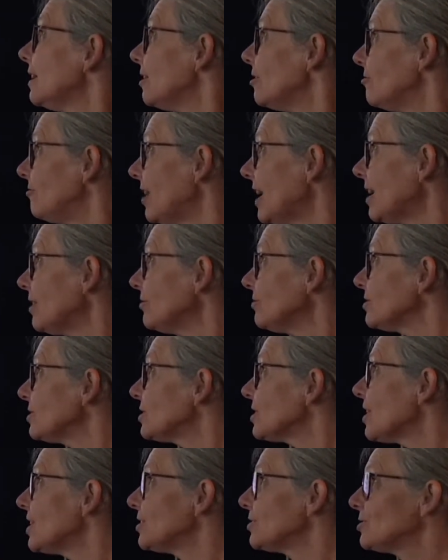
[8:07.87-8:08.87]
Around the
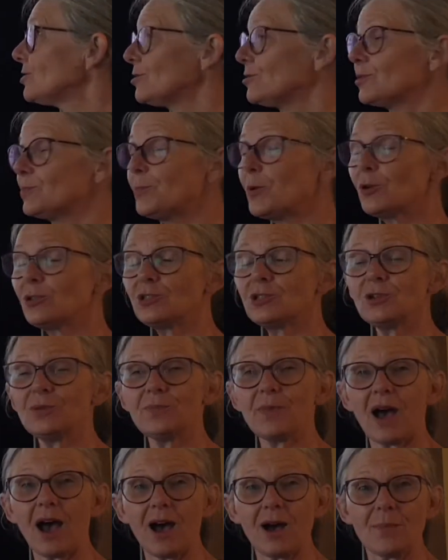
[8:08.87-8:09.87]
dinosaur's
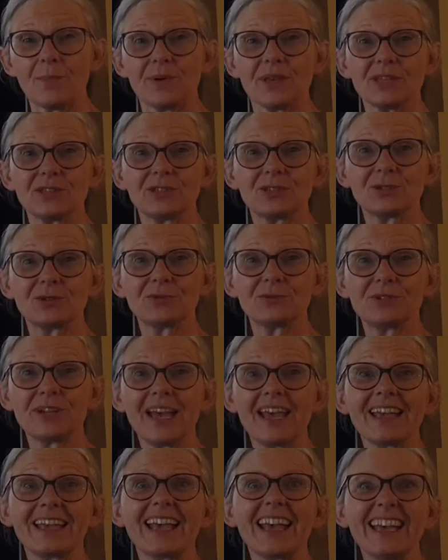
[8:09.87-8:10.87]
bottom, up his tall
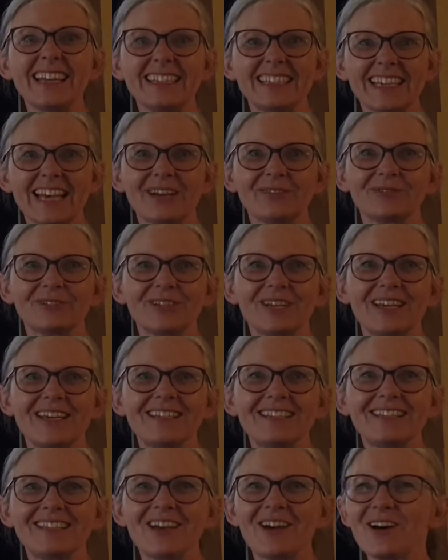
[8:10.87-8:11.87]
neck and down to
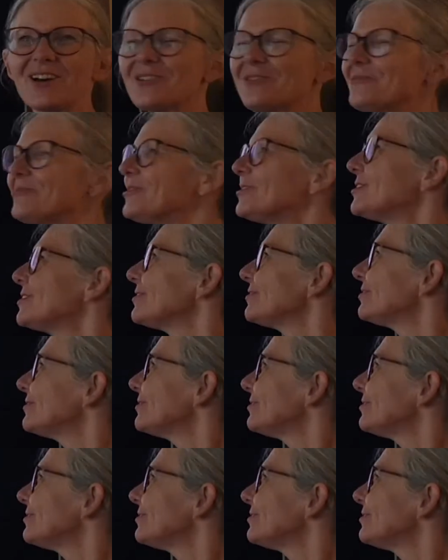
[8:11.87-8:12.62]
his toes.